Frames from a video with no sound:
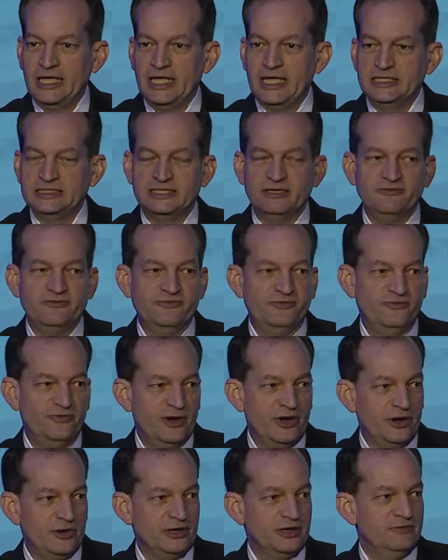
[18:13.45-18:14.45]
is a
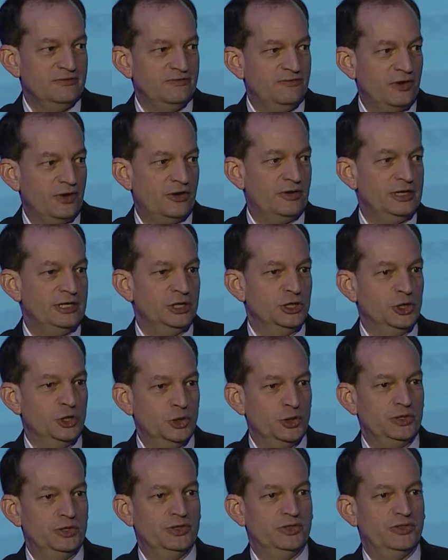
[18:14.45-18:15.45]
very, very
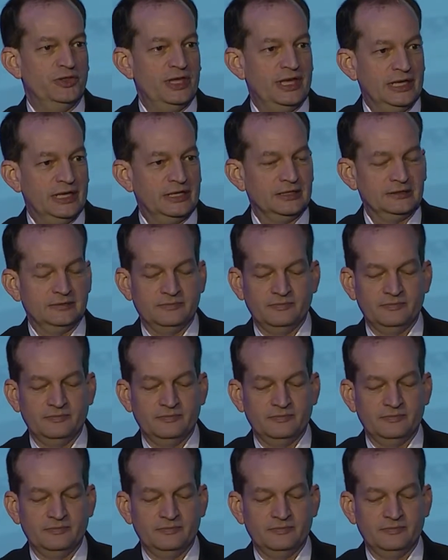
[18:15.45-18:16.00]
good thing.